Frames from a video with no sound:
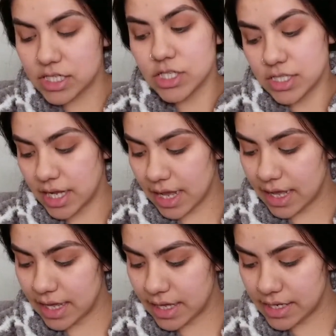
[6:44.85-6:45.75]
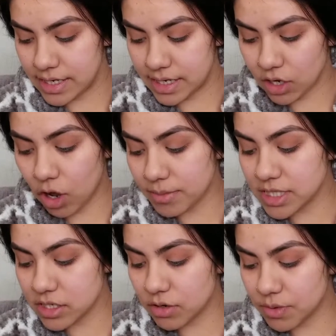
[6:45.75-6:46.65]
she had
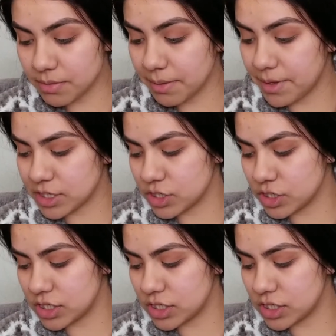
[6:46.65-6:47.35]
commented on one of my pictures